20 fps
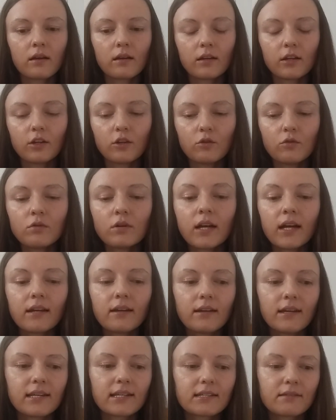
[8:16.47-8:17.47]
You
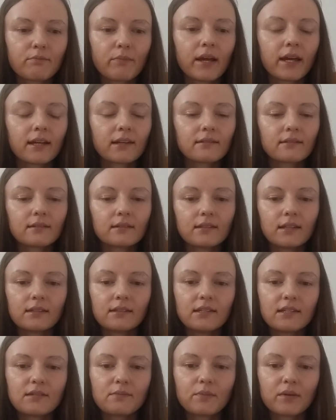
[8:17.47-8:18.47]
gotta expect
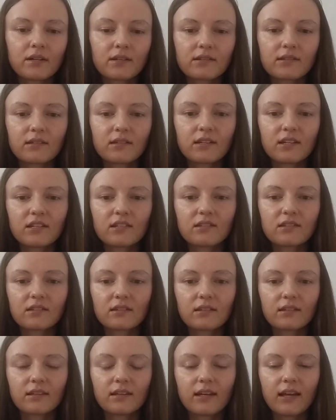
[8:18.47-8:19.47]
that this person
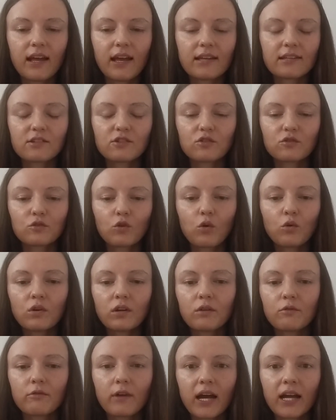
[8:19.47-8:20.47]
has
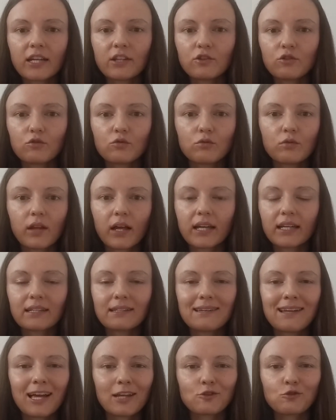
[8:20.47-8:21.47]
total right to like
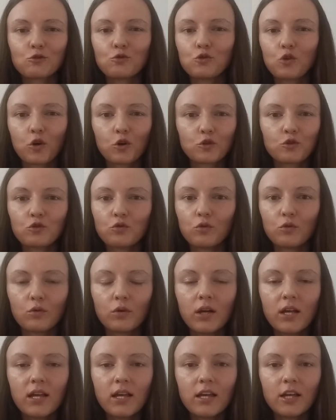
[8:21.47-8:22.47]
not to talk to you.
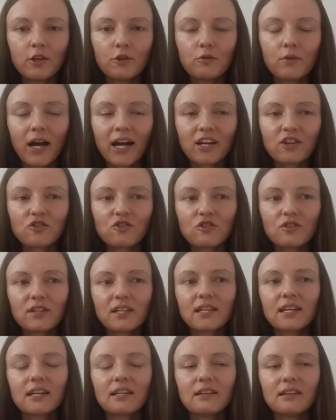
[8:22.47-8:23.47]
You
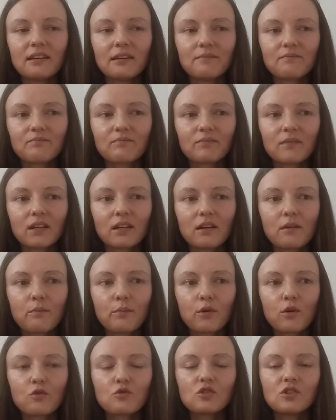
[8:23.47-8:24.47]
actually gotta
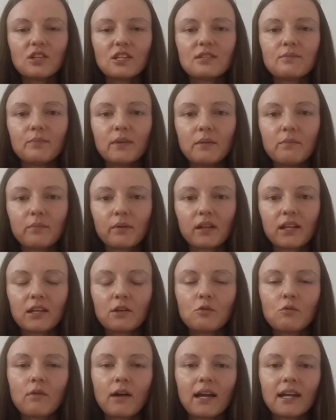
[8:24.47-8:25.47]
approach these people
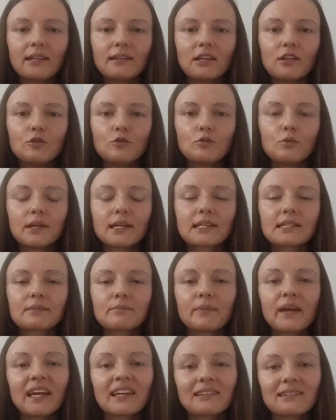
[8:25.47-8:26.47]
in a way that you
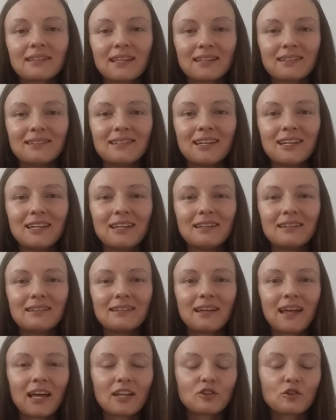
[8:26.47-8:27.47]
expect that they
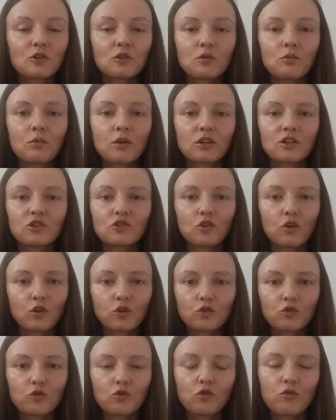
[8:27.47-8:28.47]
not gonna want to
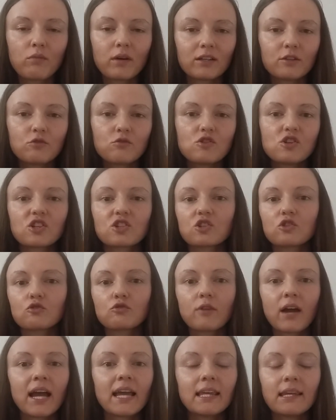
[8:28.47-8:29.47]
talk to you, but you just
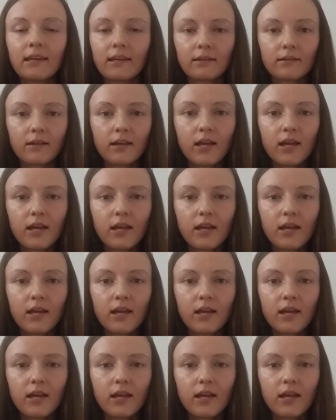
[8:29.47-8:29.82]
trying it,